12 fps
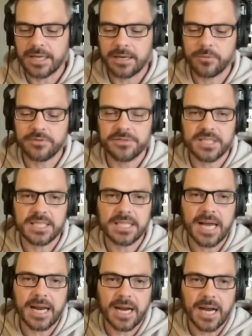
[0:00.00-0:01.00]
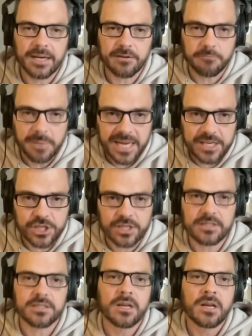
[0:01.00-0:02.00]
And we've seen that kind of
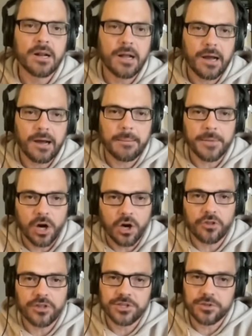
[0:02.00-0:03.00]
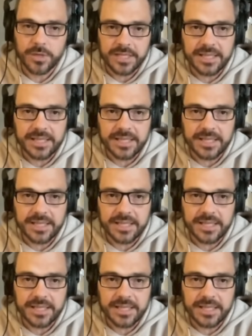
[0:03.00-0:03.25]
patience all this week.